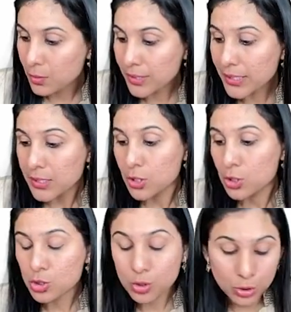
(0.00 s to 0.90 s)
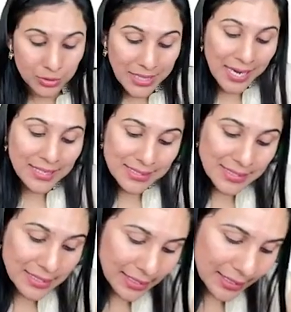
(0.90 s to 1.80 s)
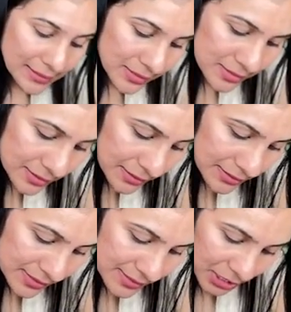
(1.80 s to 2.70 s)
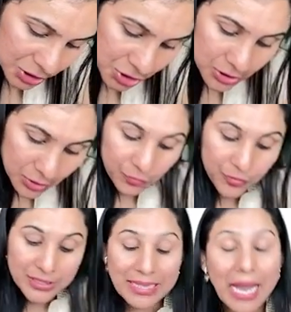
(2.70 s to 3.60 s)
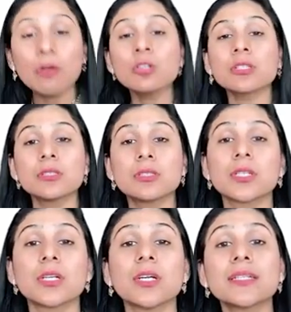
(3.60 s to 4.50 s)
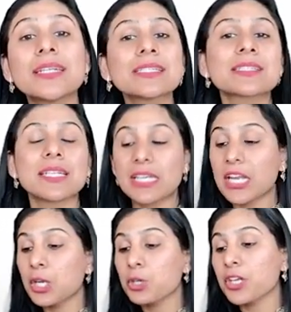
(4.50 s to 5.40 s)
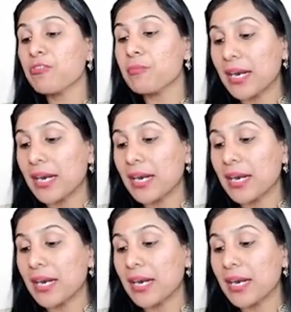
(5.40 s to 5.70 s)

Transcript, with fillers: Okay. So that is the correct answer. Resection without discontinuity of